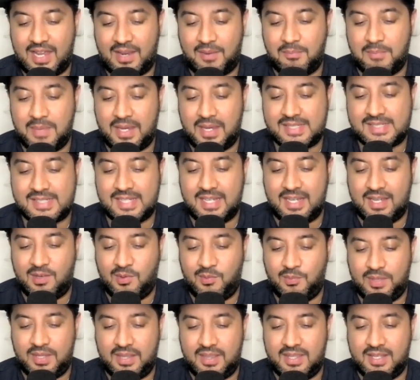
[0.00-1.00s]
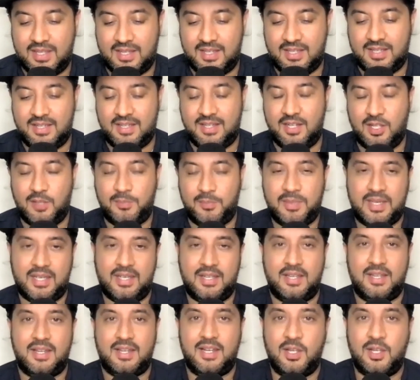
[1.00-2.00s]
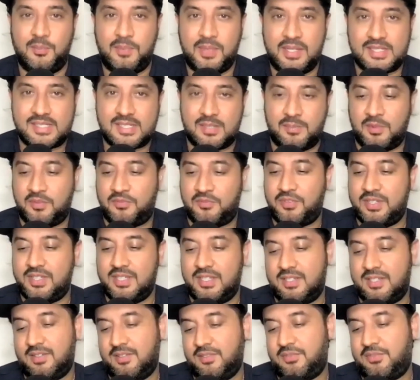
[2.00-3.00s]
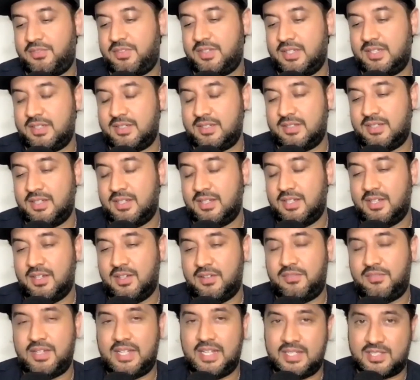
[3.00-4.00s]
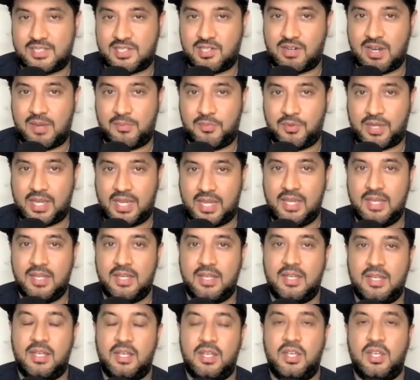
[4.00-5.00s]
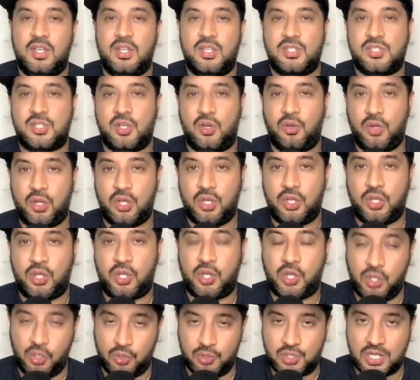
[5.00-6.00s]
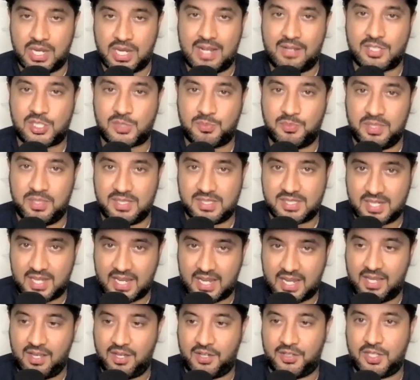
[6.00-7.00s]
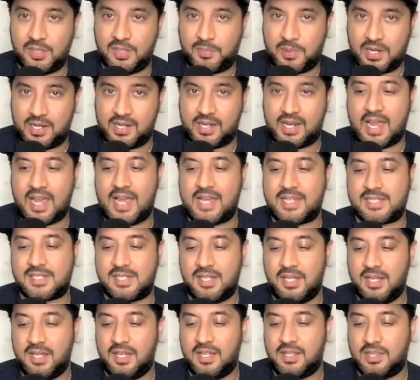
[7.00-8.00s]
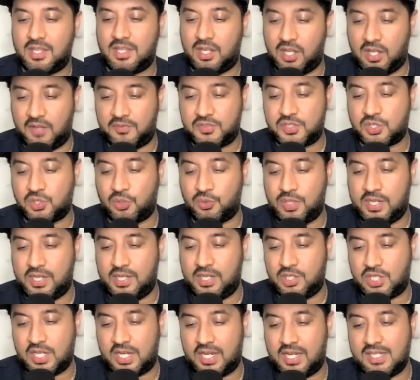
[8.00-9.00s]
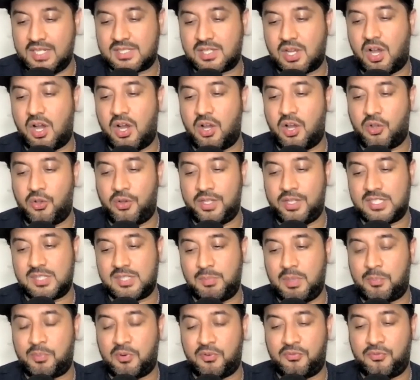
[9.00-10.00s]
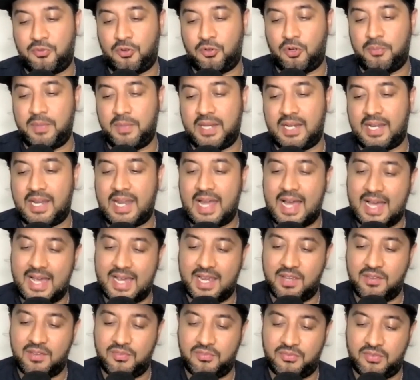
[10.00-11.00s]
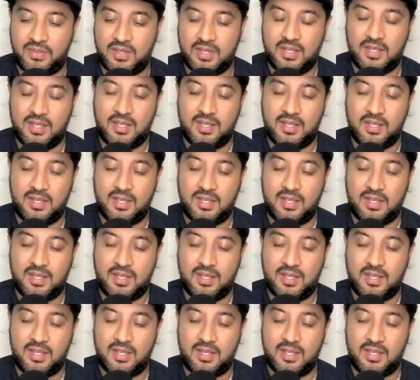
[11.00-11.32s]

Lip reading: mix it in with a little bit of something for the Instagram. Okay, so huge announcement today on the podcast: the Lovesoul DJs are going to be performing live